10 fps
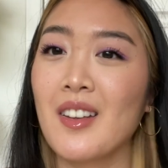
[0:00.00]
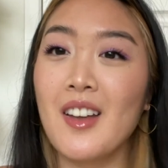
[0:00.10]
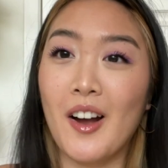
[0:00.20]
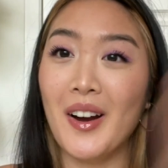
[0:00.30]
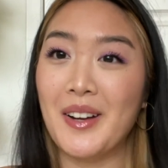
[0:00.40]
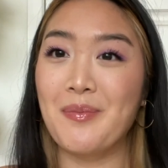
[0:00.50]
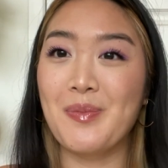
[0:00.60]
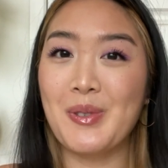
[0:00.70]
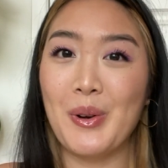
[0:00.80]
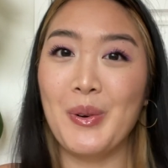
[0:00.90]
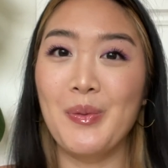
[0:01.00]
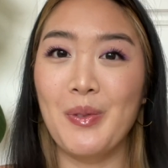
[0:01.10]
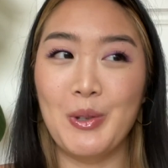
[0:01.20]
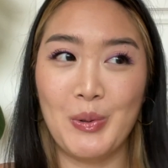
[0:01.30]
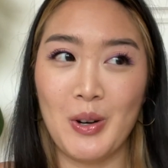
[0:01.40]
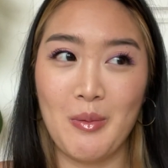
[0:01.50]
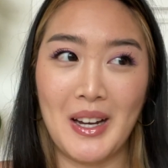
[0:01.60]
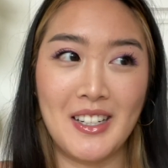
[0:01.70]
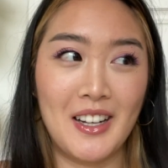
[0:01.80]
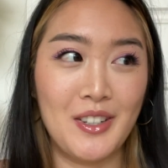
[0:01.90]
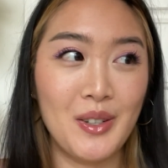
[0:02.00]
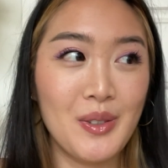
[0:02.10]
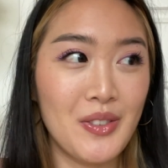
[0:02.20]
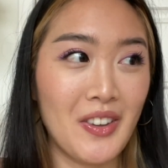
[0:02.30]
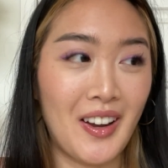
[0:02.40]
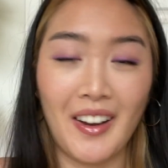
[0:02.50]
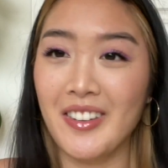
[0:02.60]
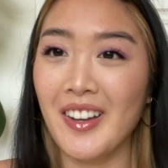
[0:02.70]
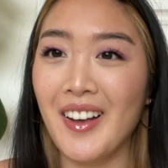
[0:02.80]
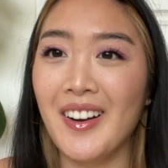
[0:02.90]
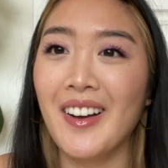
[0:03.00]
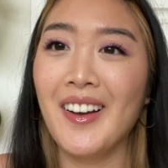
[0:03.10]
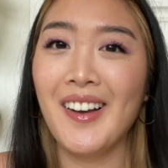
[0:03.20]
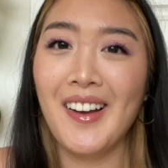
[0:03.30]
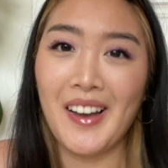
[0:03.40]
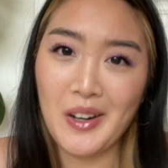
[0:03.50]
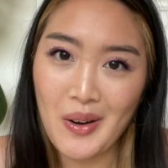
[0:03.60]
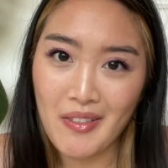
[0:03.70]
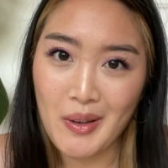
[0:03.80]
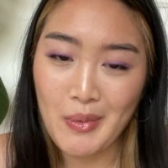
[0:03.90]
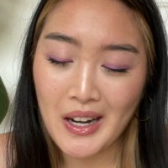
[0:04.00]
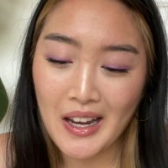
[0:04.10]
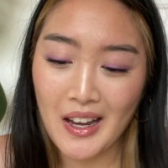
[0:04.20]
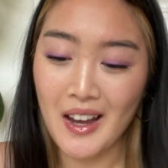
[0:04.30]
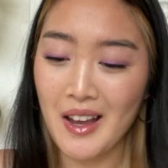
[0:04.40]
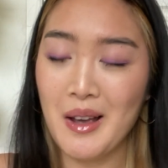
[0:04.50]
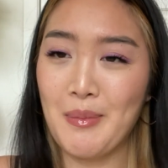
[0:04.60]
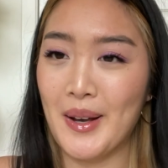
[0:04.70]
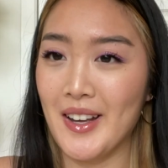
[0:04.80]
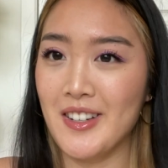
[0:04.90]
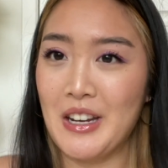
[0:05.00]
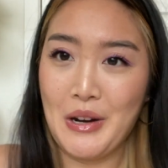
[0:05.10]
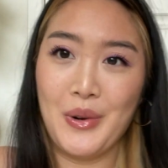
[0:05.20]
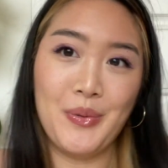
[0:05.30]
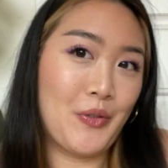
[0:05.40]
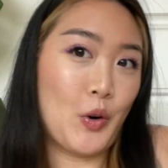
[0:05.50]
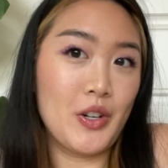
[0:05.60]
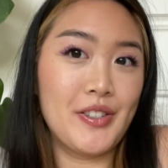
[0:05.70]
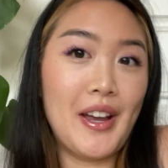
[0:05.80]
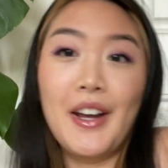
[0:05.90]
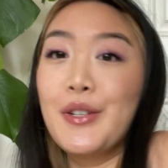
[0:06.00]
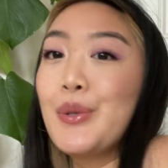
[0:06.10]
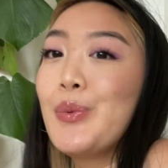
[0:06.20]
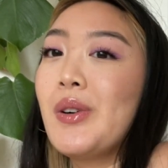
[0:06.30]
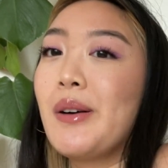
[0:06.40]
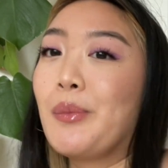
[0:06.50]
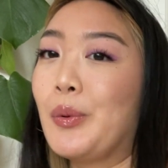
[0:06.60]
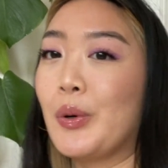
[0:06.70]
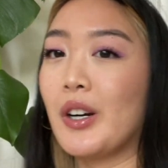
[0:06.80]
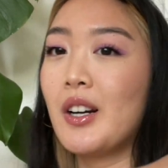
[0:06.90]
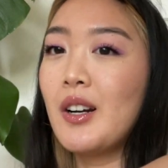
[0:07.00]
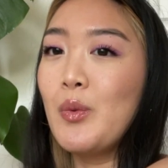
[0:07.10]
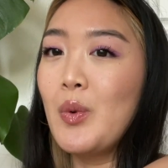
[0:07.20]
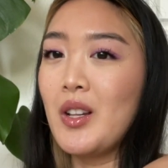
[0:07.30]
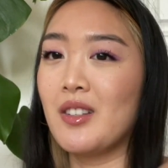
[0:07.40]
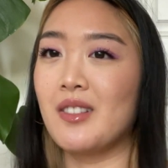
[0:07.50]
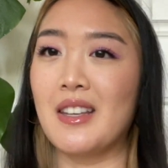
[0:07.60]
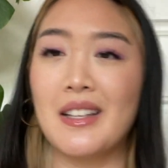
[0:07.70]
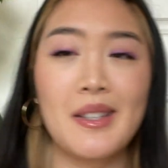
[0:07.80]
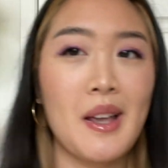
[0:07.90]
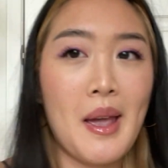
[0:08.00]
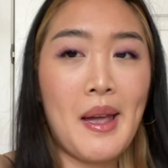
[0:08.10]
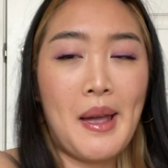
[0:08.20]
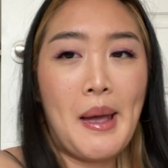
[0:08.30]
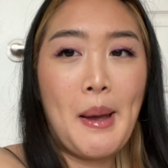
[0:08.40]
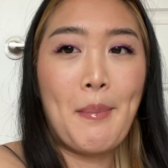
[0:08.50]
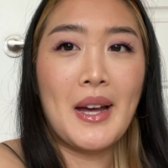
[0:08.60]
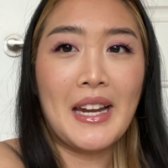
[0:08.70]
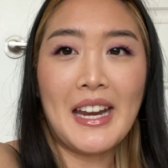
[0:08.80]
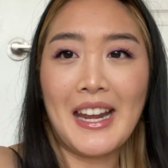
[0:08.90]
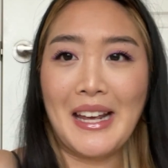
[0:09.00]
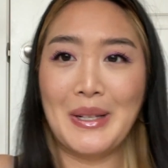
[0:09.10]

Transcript: All right, so those are all my tattoos. Like I said, I don't have that many, but you know, of course, I do want more once this panini is